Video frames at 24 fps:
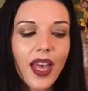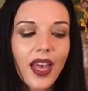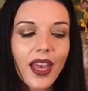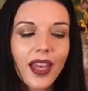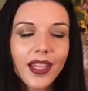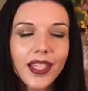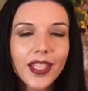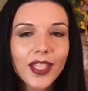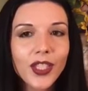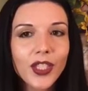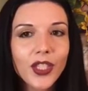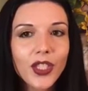
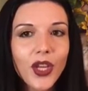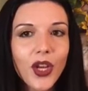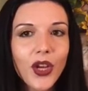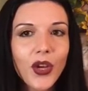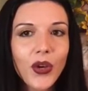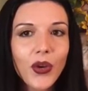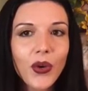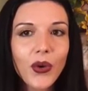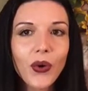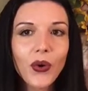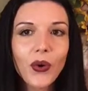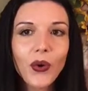And
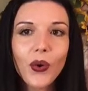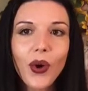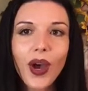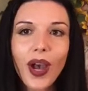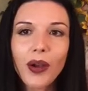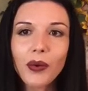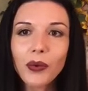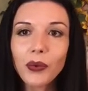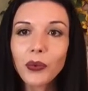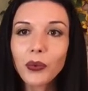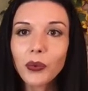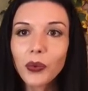so
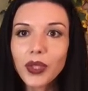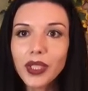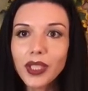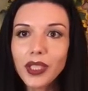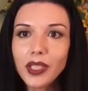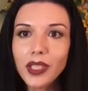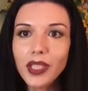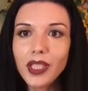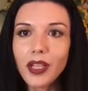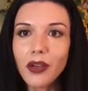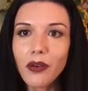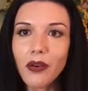I
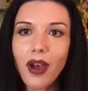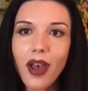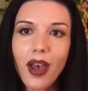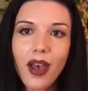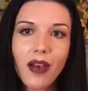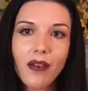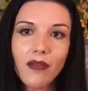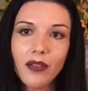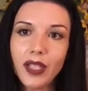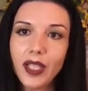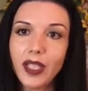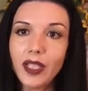really don't
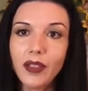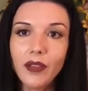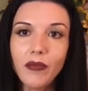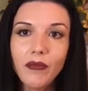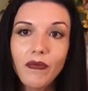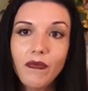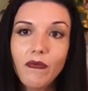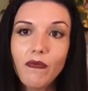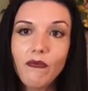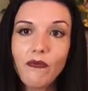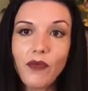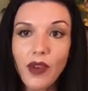have any
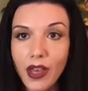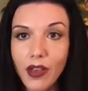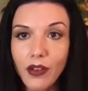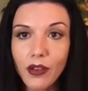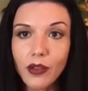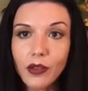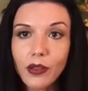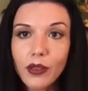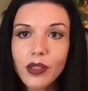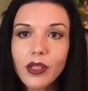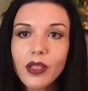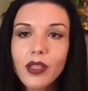
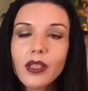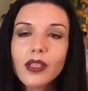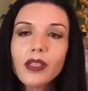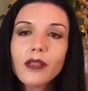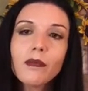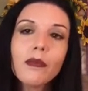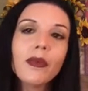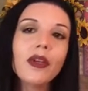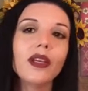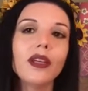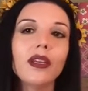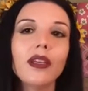fails
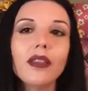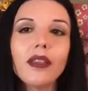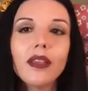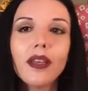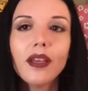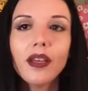this month.